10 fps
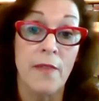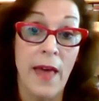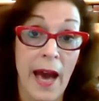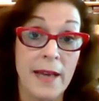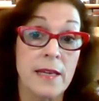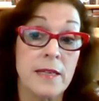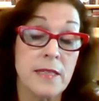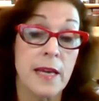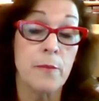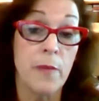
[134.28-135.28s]
That is
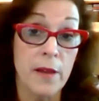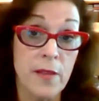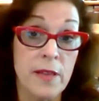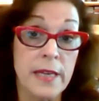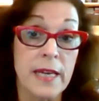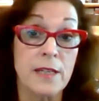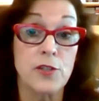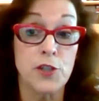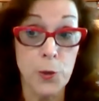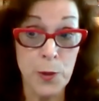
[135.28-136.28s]
a monthly
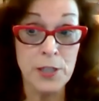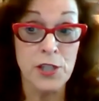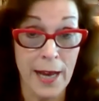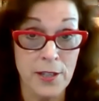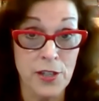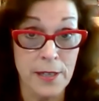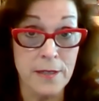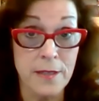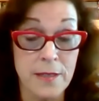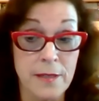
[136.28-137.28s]
two
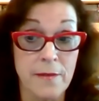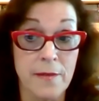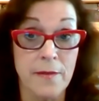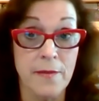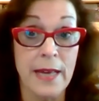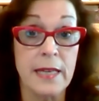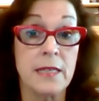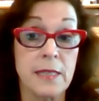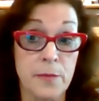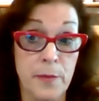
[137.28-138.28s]
injections that
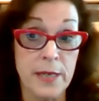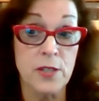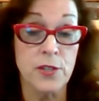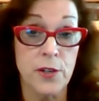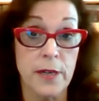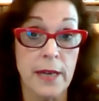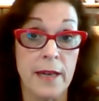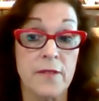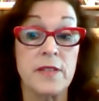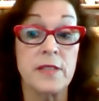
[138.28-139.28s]
is administered
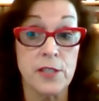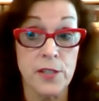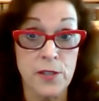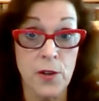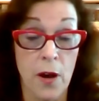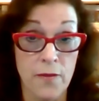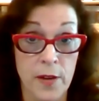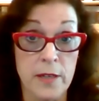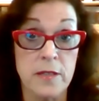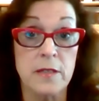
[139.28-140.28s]
at a physician's
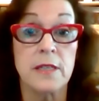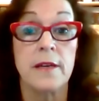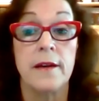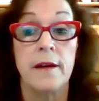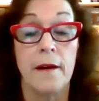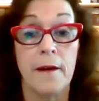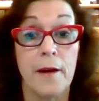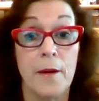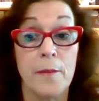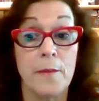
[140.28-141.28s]
office
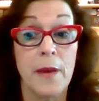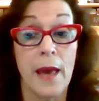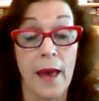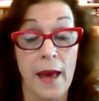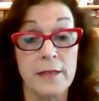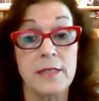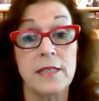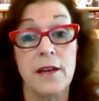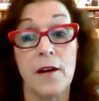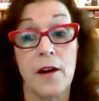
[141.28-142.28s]
um, and
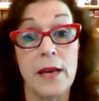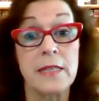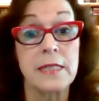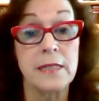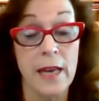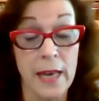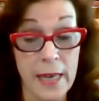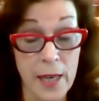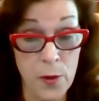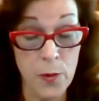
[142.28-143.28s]
uh, is
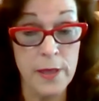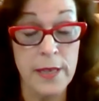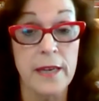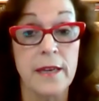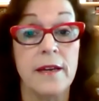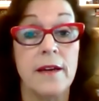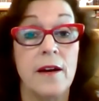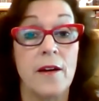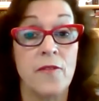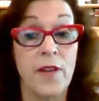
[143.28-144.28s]
equally
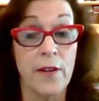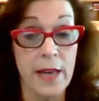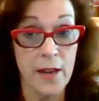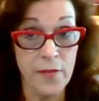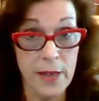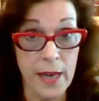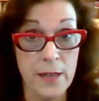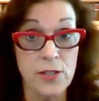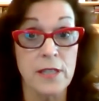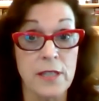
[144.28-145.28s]
very
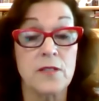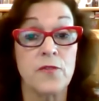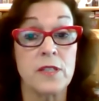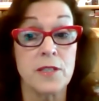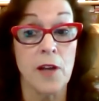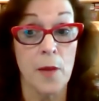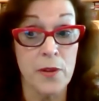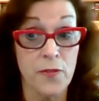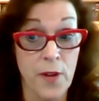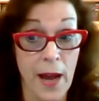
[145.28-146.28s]
efficacious for
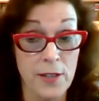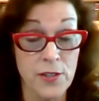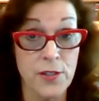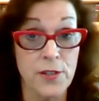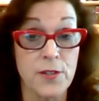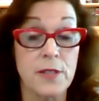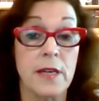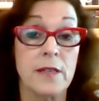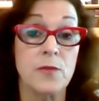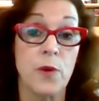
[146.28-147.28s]
stopping fractures
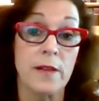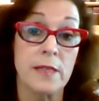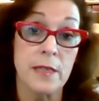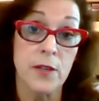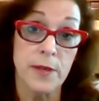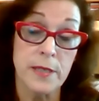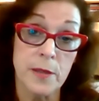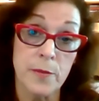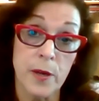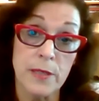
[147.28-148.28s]
as well as
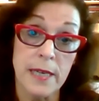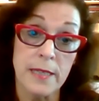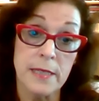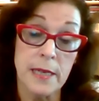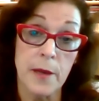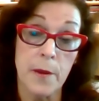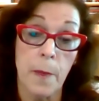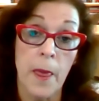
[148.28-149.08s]
increasing bone density.